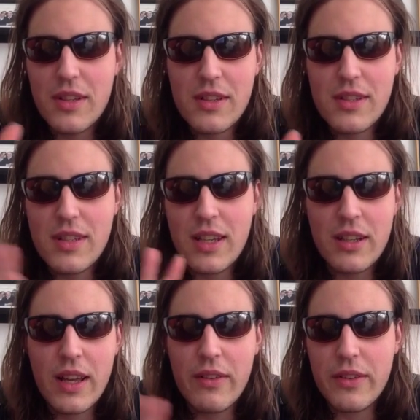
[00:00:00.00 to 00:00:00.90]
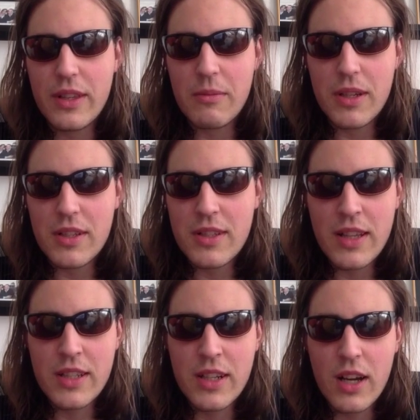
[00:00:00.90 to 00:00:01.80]
sing and everything, because
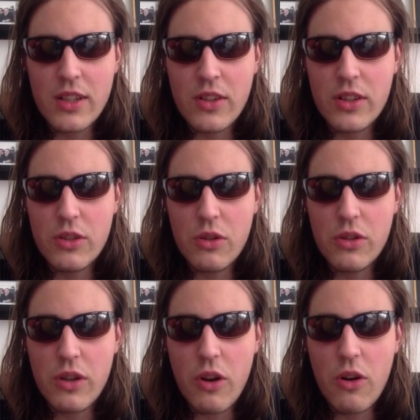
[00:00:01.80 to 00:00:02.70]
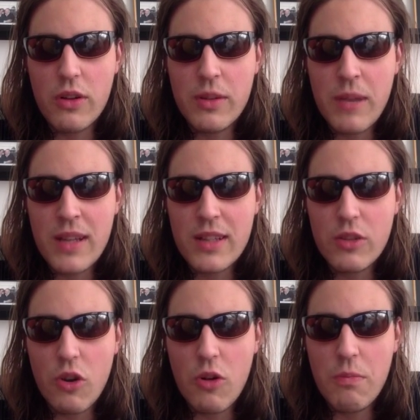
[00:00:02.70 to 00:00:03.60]
Sanji knocks on the door, demands it
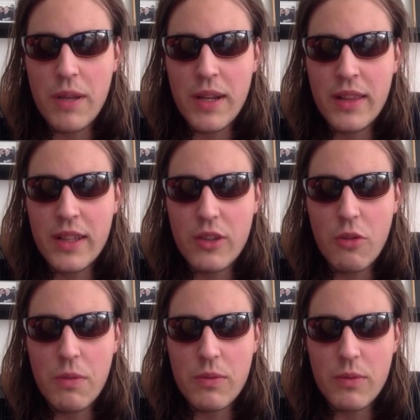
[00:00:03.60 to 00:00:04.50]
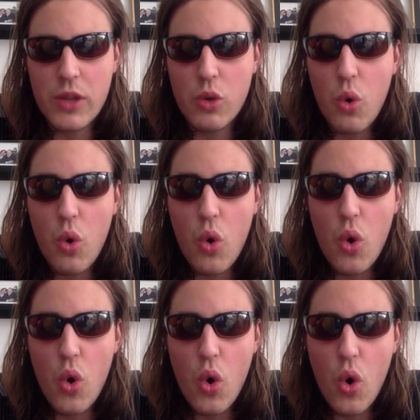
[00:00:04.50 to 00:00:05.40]
to open, and it opens with a door.
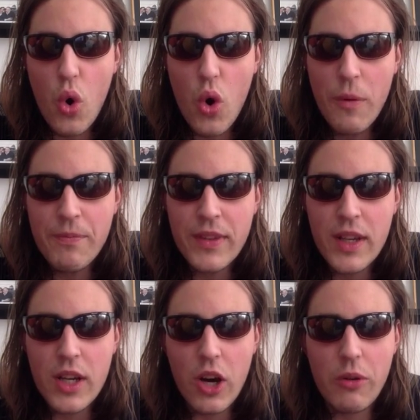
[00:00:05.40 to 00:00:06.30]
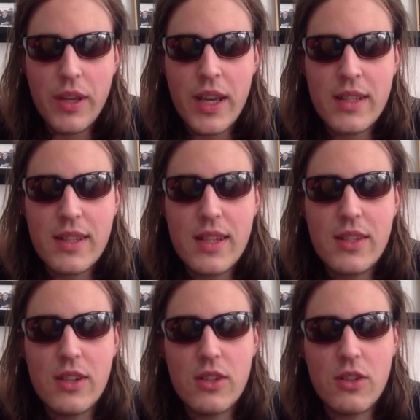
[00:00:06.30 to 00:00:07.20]
Oh yeah, and
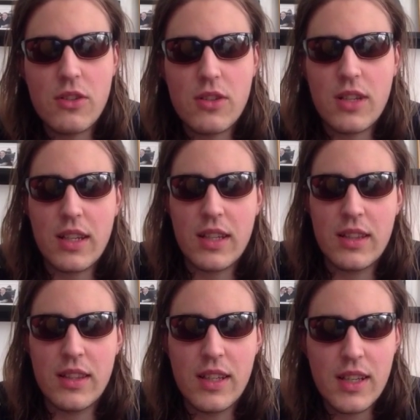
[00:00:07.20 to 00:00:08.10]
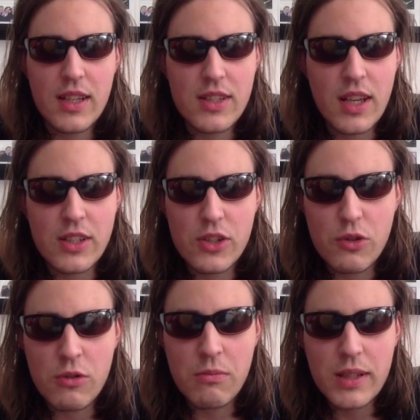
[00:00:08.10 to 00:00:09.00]
Caesar is also stuck in
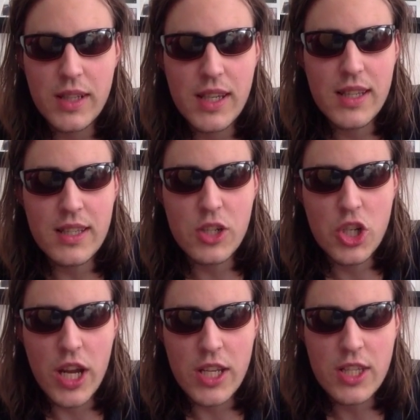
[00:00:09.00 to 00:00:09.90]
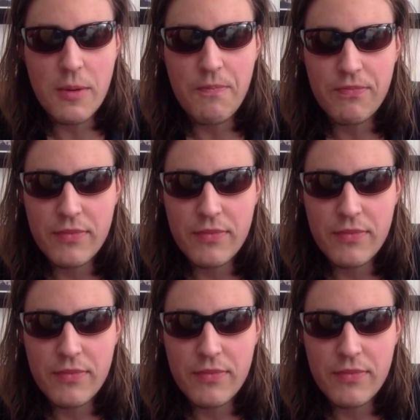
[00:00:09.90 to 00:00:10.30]
Sanji's room, but he is in chains.